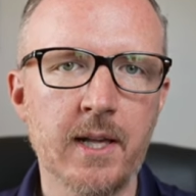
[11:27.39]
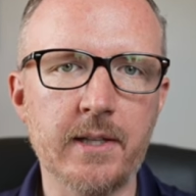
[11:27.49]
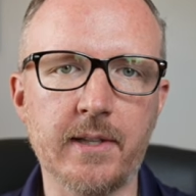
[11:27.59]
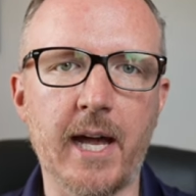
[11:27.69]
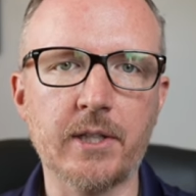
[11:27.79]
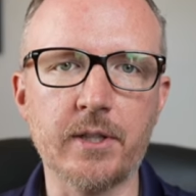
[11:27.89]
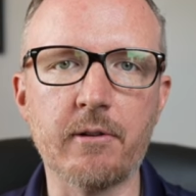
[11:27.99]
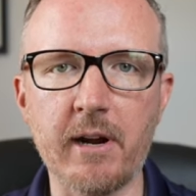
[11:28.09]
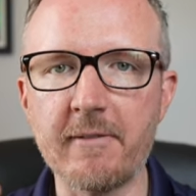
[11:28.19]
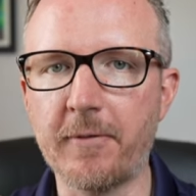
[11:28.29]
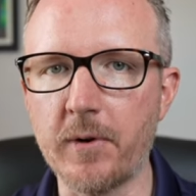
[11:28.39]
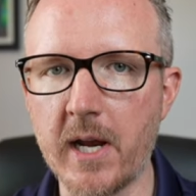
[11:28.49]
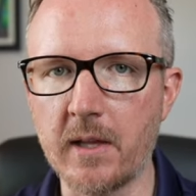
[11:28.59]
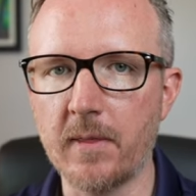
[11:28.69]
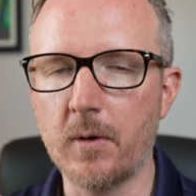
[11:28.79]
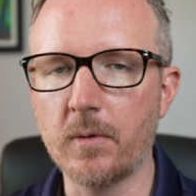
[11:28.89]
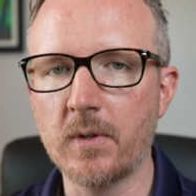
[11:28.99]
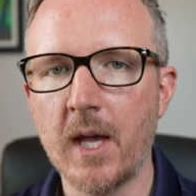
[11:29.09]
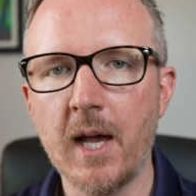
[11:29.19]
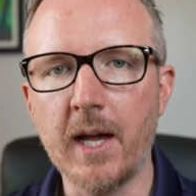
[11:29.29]
is actually great for getting those
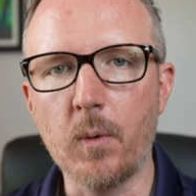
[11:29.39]
uh,